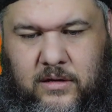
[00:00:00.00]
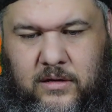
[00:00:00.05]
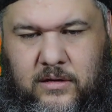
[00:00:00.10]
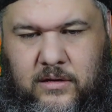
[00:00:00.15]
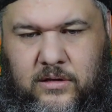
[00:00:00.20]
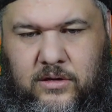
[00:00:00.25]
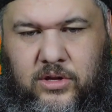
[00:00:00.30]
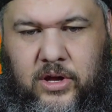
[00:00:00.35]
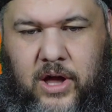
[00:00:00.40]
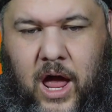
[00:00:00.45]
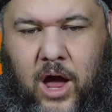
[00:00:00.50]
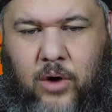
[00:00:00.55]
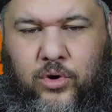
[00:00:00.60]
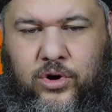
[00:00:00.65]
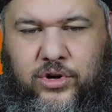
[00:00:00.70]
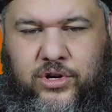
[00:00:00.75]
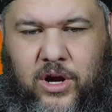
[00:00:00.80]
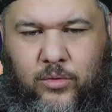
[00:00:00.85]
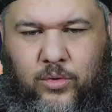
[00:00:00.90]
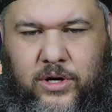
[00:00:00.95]
He's like, I
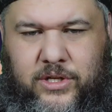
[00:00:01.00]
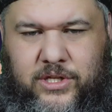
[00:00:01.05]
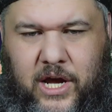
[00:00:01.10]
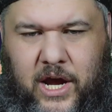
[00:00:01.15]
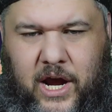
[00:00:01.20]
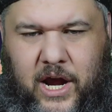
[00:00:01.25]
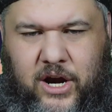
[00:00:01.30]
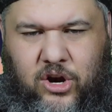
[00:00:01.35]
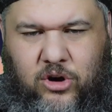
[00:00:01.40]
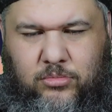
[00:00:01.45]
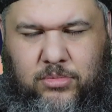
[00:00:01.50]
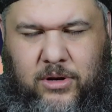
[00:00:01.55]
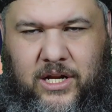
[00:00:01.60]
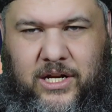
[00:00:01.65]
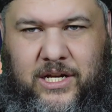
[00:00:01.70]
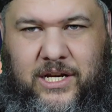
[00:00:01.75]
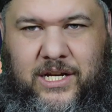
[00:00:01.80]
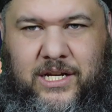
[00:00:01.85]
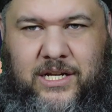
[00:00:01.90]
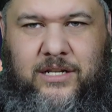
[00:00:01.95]
wish I was an
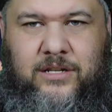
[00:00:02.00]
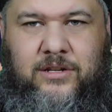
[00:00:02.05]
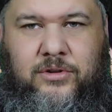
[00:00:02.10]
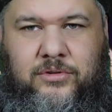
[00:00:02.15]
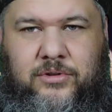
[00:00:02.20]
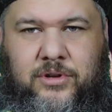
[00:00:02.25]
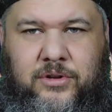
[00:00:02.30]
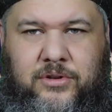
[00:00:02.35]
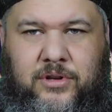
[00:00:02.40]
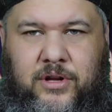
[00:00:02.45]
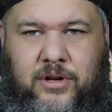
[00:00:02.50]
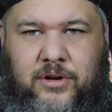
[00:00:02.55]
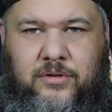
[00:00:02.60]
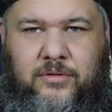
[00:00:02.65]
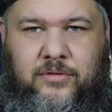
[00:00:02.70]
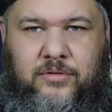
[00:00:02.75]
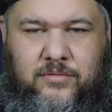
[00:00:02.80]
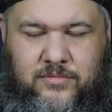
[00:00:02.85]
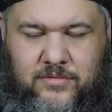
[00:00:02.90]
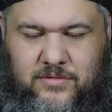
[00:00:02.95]
airplane.
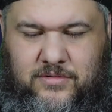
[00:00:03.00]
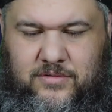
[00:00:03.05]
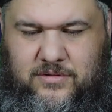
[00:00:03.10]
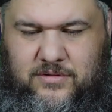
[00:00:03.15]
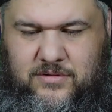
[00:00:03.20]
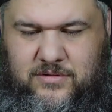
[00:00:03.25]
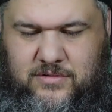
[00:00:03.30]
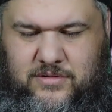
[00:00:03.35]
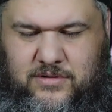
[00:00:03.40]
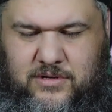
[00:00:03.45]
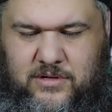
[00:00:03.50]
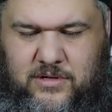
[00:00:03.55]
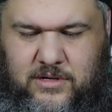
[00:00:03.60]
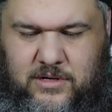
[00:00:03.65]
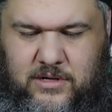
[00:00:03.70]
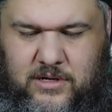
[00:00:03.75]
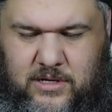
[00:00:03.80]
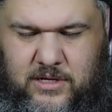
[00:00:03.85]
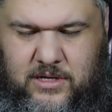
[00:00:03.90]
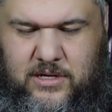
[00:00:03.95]
Do.
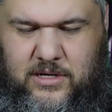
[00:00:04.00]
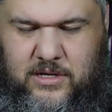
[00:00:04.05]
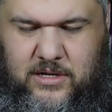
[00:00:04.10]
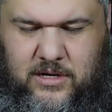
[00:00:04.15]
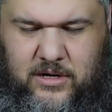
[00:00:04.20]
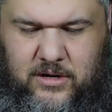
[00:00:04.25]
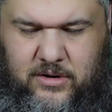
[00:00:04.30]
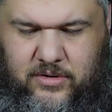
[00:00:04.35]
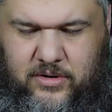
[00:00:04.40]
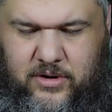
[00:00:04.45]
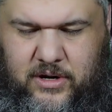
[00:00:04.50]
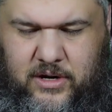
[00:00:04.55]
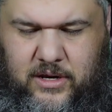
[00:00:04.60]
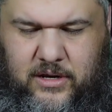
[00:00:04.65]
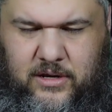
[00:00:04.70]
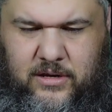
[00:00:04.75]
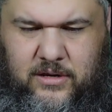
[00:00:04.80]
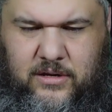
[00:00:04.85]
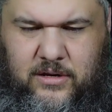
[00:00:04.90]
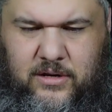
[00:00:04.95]
All
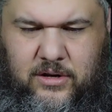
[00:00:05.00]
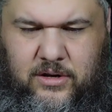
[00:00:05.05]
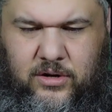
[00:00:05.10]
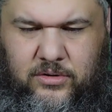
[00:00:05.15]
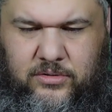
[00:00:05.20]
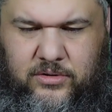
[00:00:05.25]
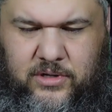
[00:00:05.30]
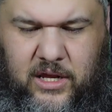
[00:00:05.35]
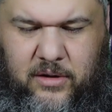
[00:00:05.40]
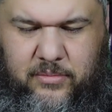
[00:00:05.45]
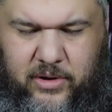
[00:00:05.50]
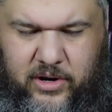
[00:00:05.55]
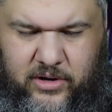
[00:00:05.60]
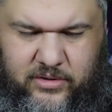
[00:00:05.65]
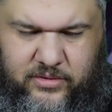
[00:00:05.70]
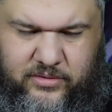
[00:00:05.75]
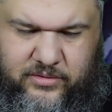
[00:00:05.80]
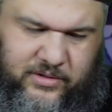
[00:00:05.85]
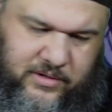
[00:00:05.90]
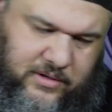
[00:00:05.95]
right. Good old
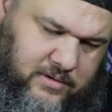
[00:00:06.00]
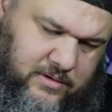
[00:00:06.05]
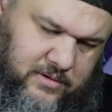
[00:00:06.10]
T-pose.